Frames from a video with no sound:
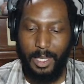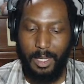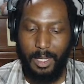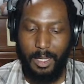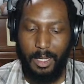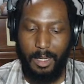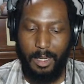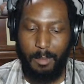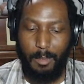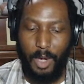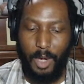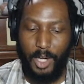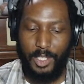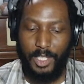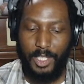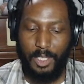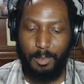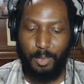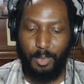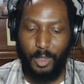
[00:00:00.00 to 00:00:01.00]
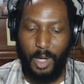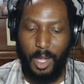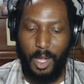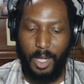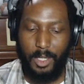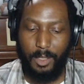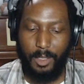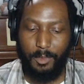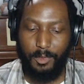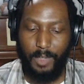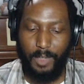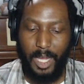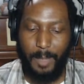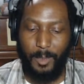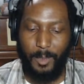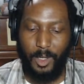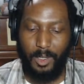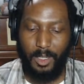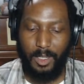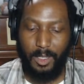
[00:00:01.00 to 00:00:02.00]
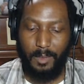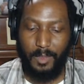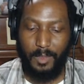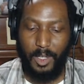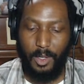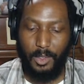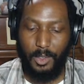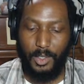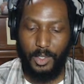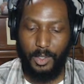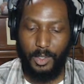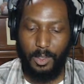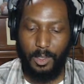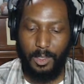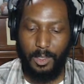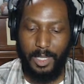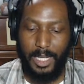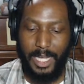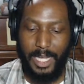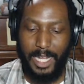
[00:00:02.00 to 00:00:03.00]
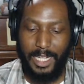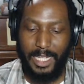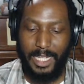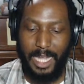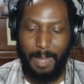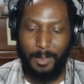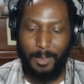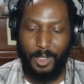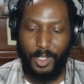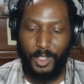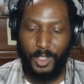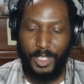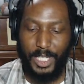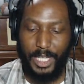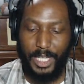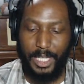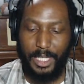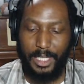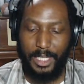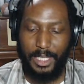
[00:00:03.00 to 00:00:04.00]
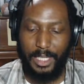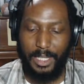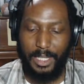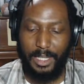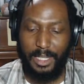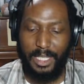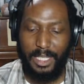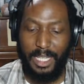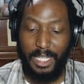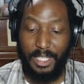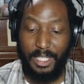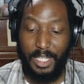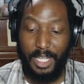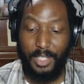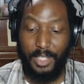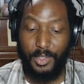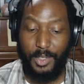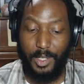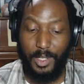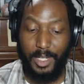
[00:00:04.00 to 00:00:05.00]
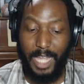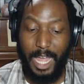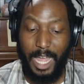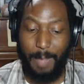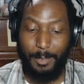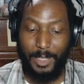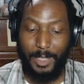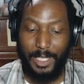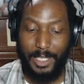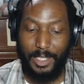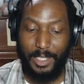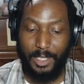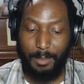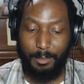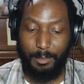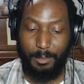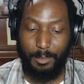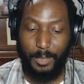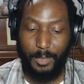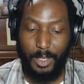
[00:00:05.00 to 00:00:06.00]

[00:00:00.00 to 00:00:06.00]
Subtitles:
Marx's broader framework of cultural and economic critique, industrial capitalism,